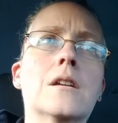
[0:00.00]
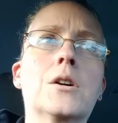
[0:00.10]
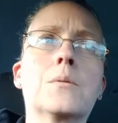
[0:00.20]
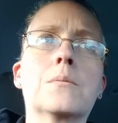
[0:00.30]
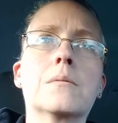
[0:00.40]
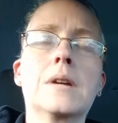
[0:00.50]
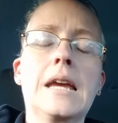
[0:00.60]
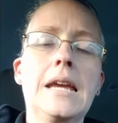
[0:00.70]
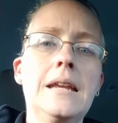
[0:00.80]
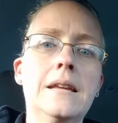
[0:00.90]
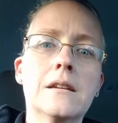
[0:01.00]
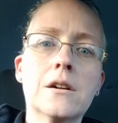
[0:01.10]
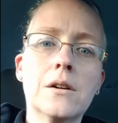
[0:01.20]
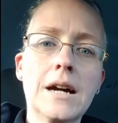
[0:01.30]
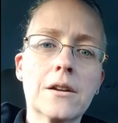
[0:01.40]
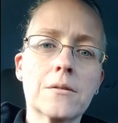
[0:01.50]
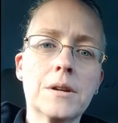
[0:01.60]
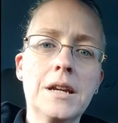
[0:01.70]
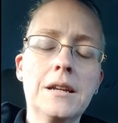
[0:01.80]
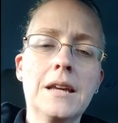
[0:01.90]
You know, he didn't know how to
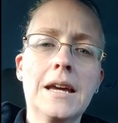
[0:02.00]
read,